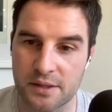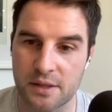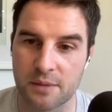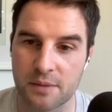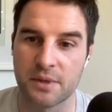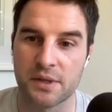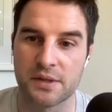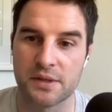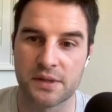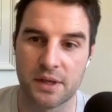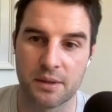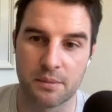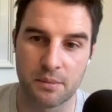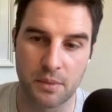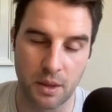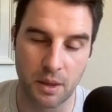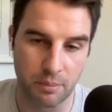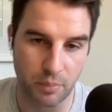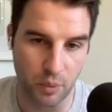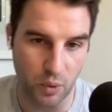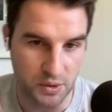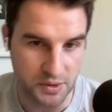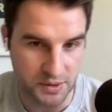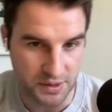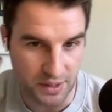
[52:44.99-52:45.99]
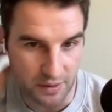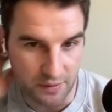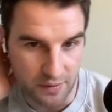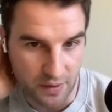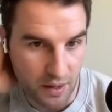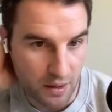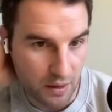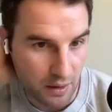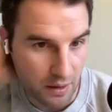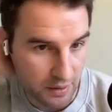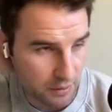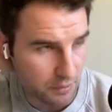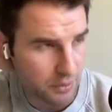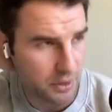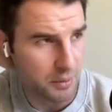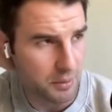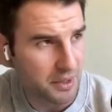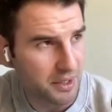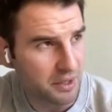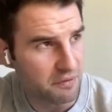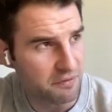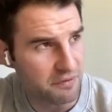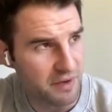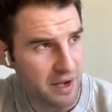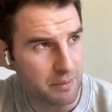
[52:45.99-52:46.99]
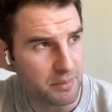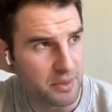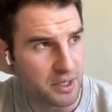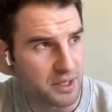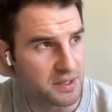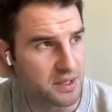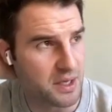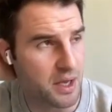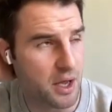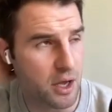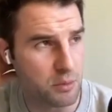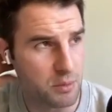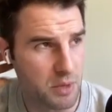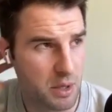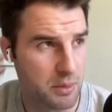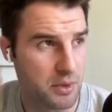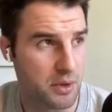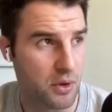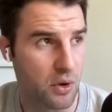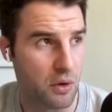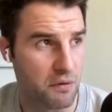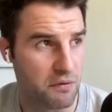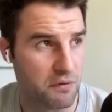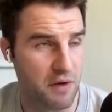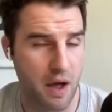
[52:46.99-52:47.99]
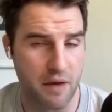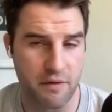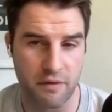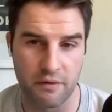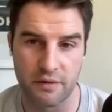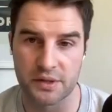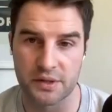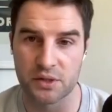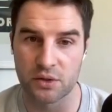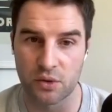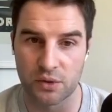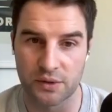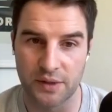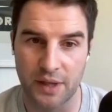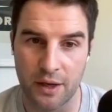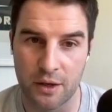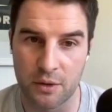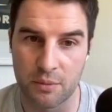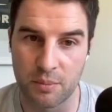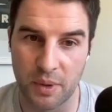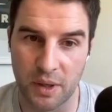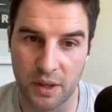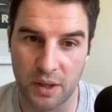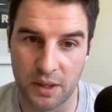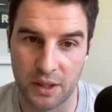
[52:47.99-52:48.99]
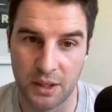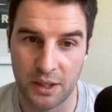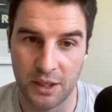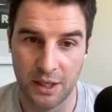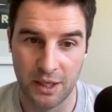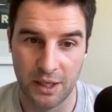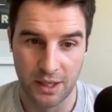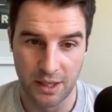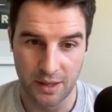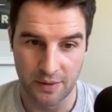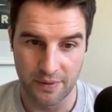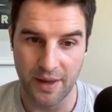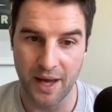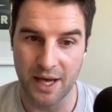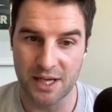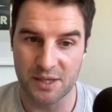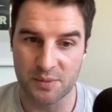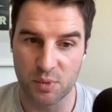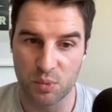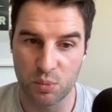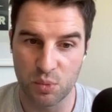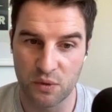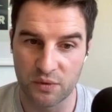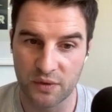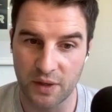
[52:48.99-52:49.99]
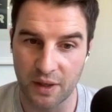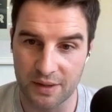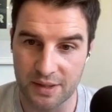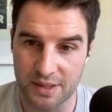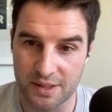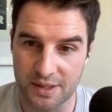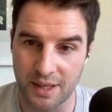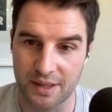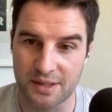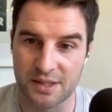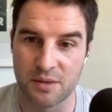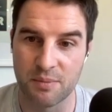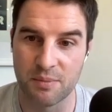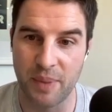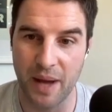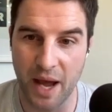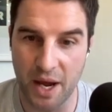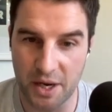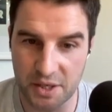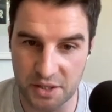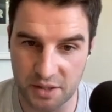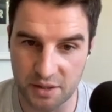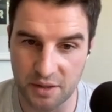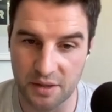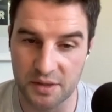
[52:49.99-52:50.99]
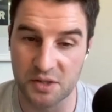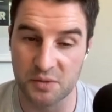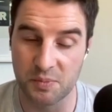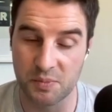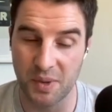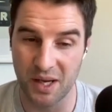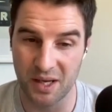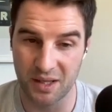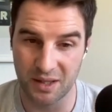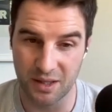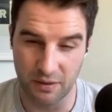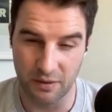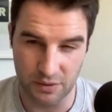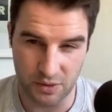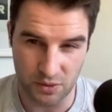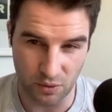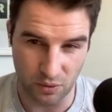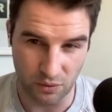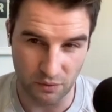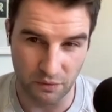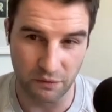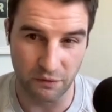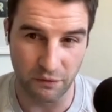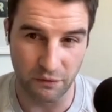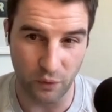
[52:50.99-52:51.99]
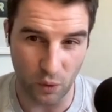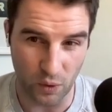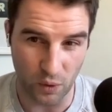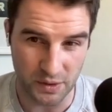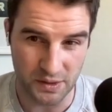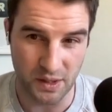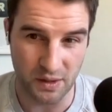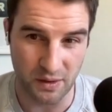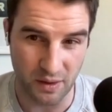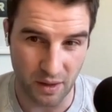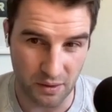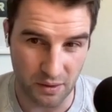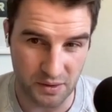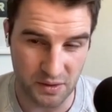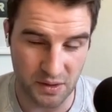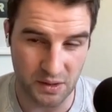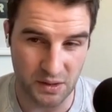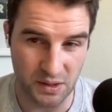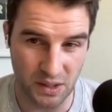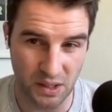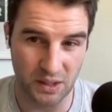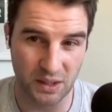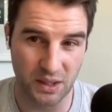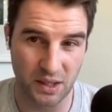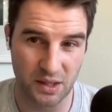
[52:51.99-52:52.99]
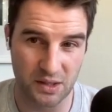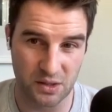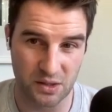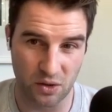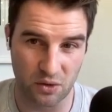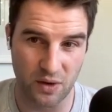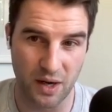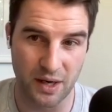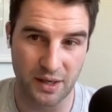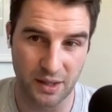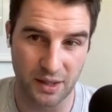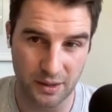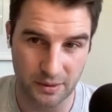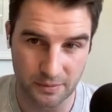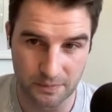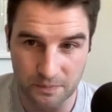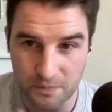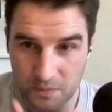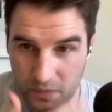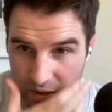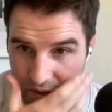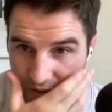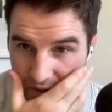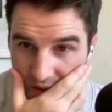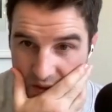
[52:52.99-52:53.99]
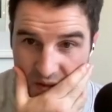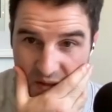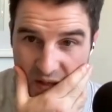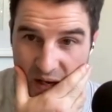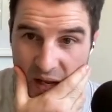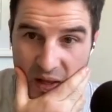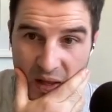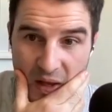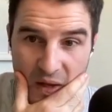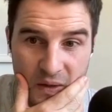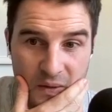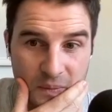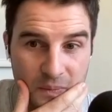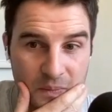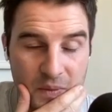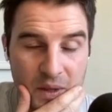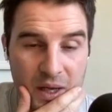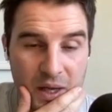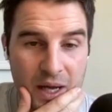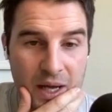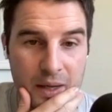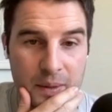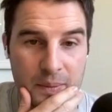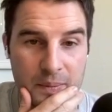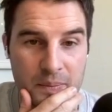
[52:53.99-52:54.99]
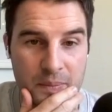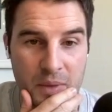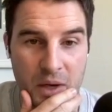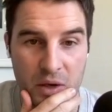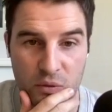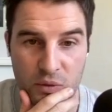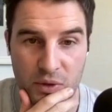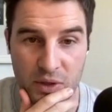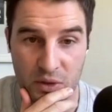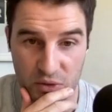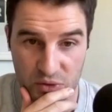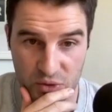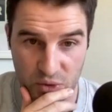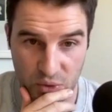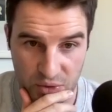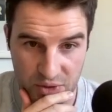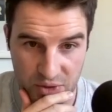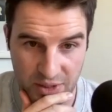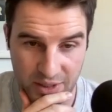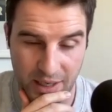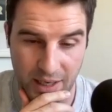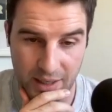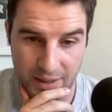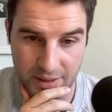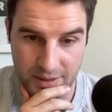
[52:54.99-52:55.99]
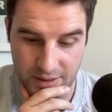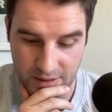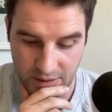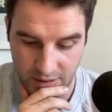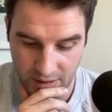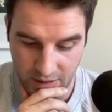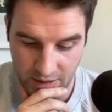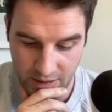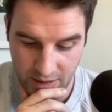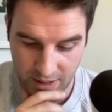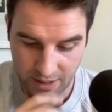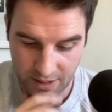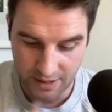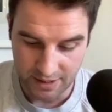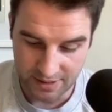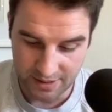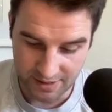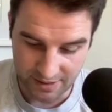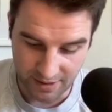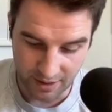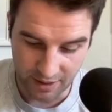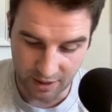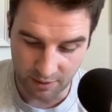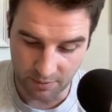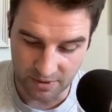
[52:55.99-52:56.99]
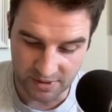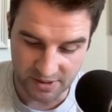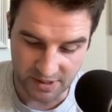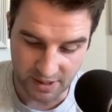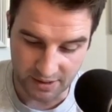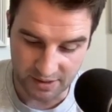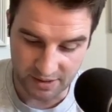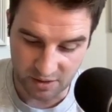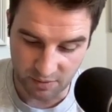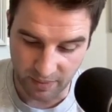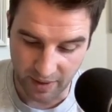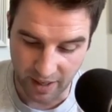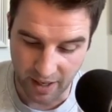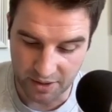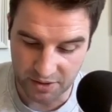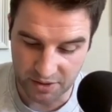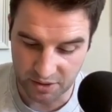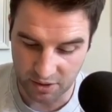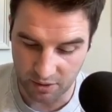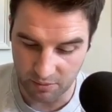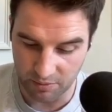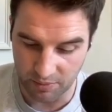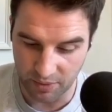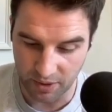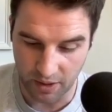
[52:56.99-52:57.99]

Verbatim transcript: So I'm going to take my boys down there. I think we're going to make a family day out. Maybe all five of us will go down, but that's been moved down to San Sebastian in Spain. They've sold 40,000 tickets already. Wow. It's a sellout. Um, Real Sociedad's stadium in San Sebastian.